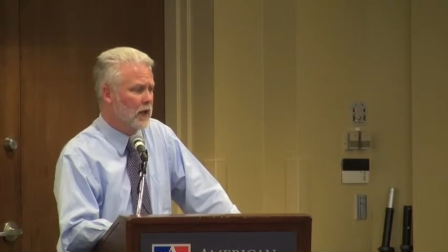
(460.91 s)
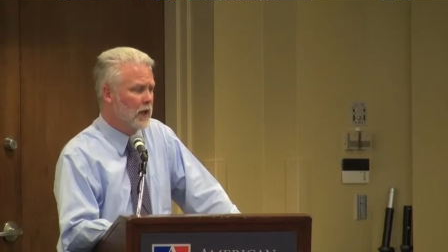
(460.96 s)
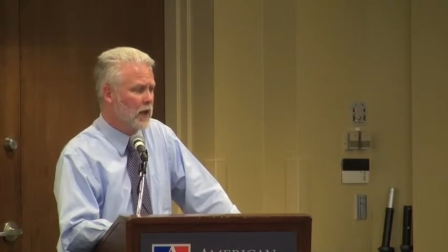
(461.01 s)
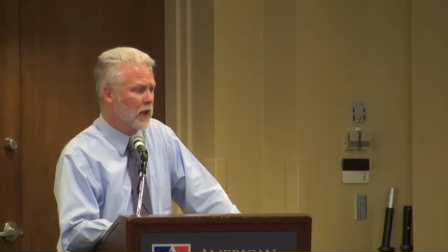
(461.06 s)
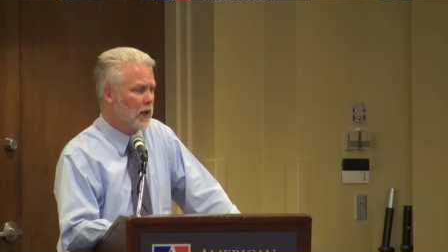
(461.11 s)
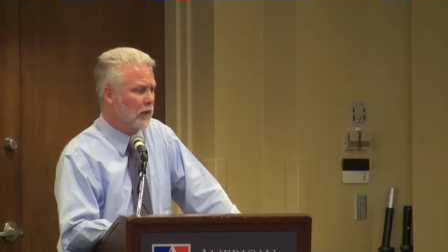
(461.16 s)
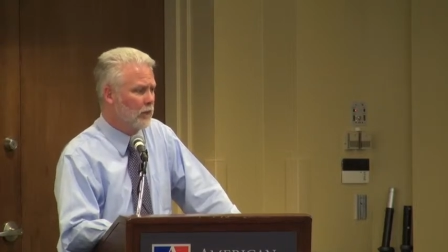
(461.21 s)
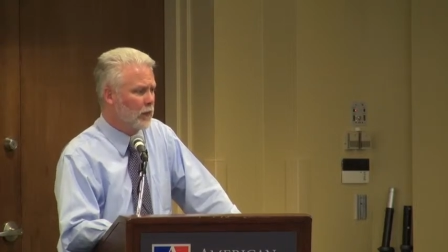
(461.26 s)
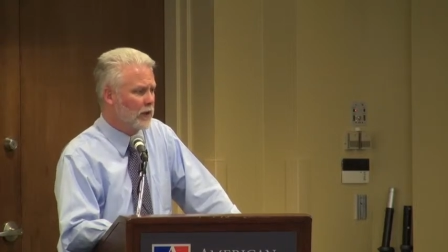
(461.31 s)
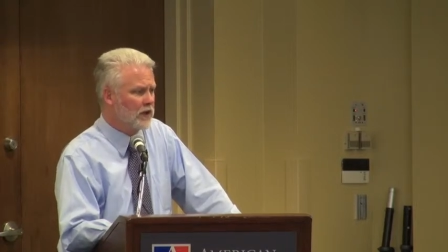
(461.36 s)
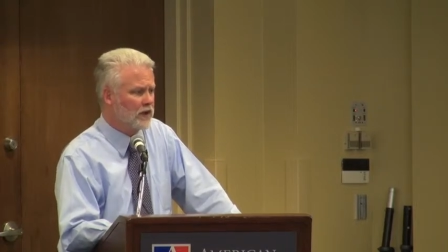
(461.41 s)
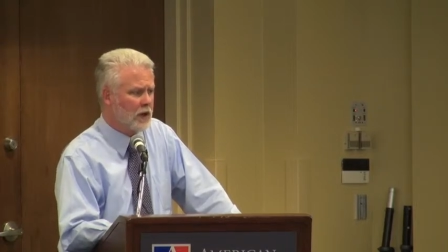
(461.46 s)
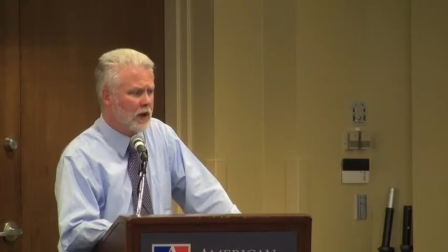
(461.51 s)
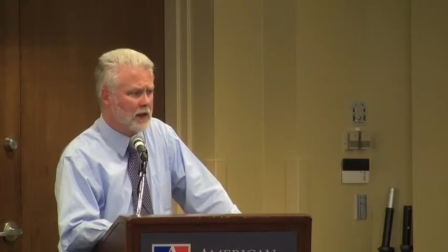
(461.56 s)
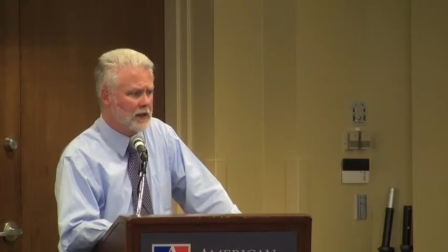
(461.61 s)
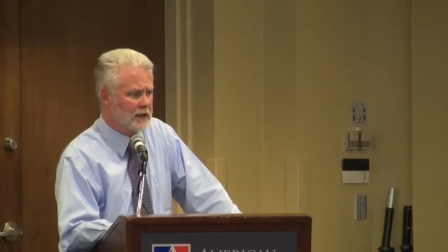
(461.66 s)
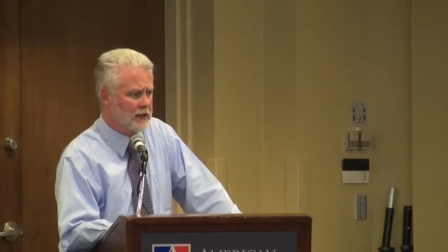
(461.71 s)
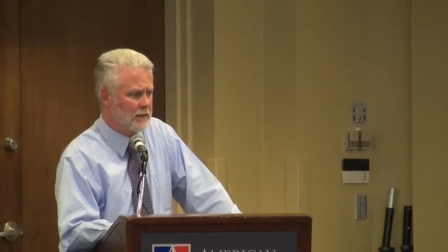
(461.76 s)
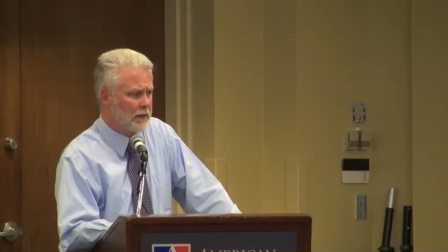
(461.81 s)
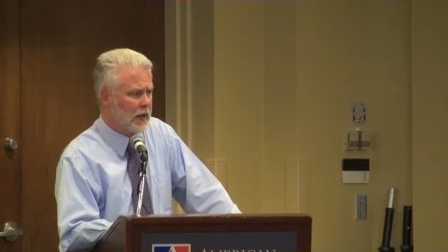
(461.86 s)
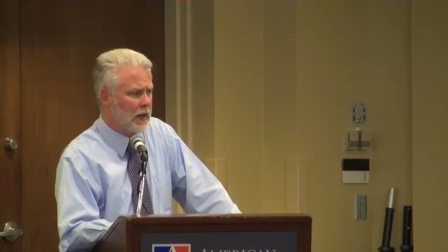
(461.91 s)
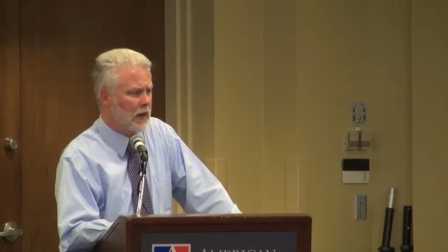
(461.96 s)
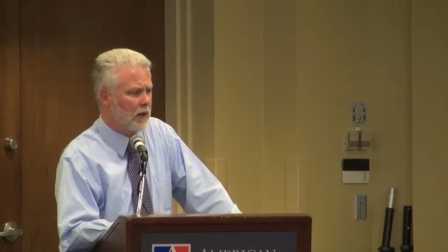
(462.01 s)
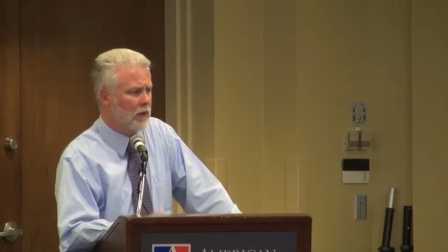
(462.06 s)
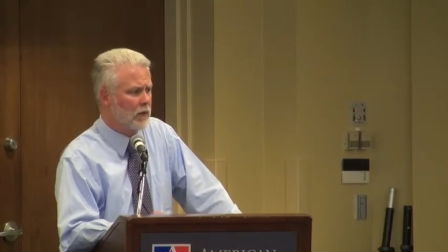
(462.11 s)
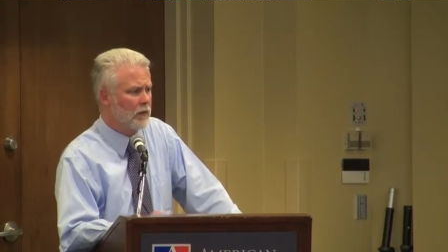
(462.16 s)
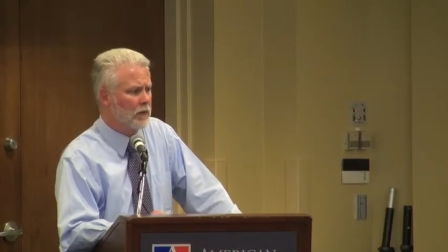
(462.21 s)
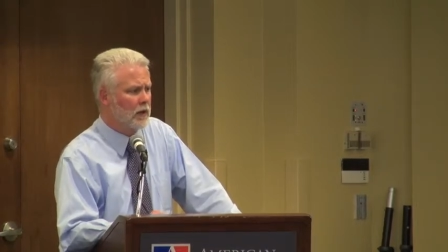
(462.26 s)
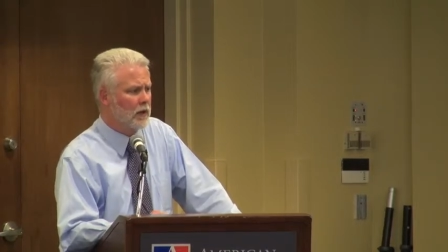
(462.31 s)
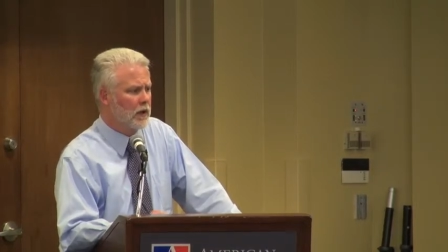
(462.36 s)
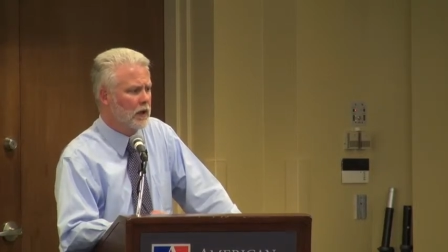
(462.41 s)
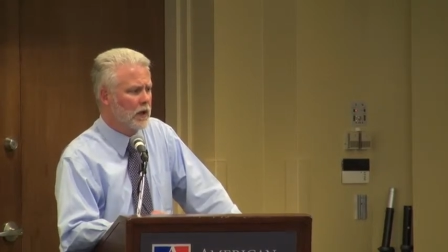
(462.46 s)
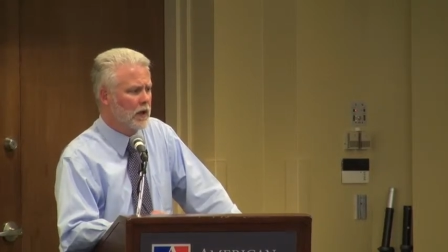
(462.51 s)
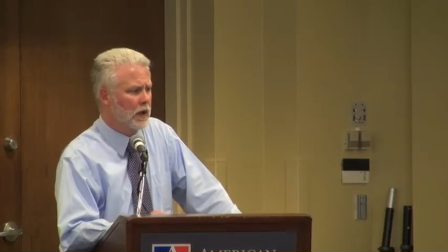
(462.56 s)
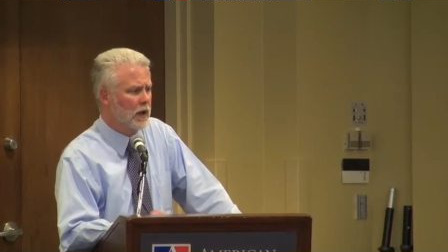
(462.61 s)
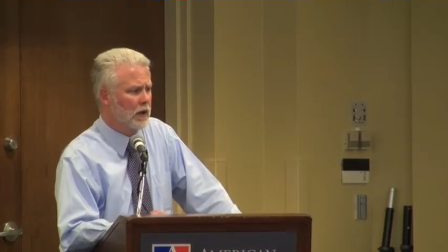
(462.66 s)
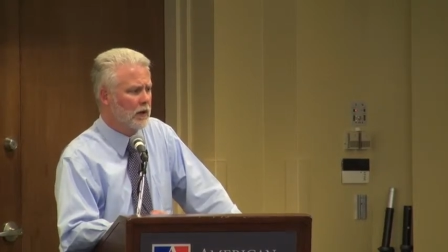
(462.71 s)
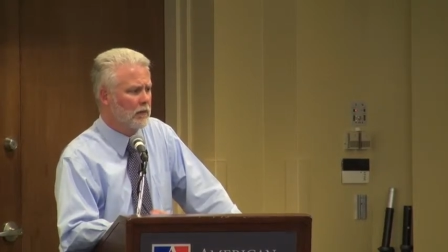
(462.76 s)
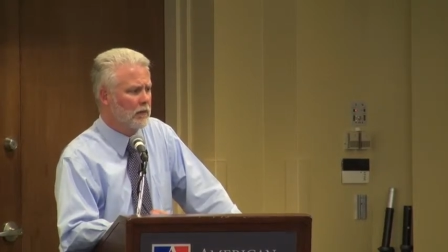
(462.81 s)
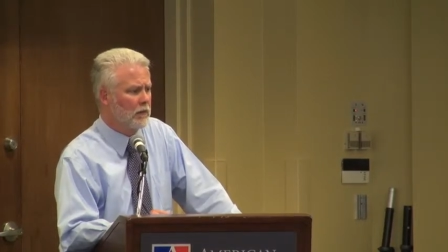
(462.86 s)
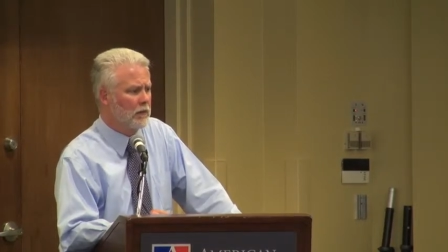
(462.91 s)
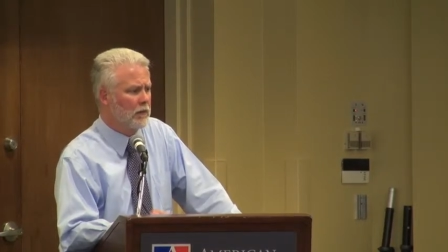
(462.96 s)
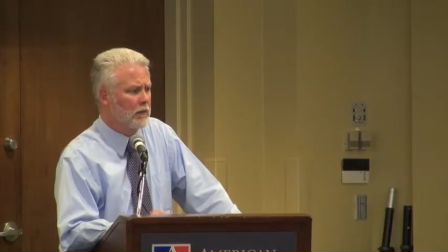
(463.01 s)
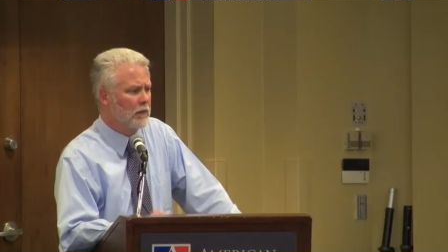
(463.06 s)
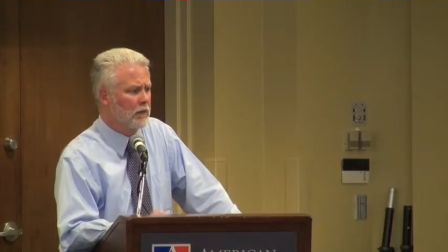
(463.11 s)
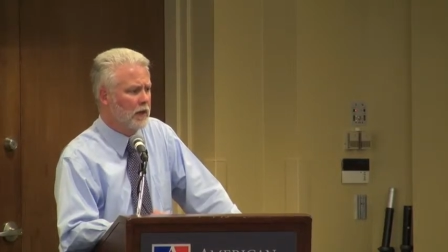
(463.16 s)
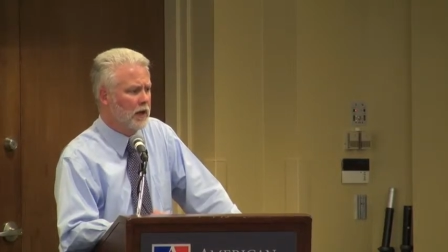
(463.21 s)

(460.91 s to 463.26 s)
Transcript: Um, we talked about um,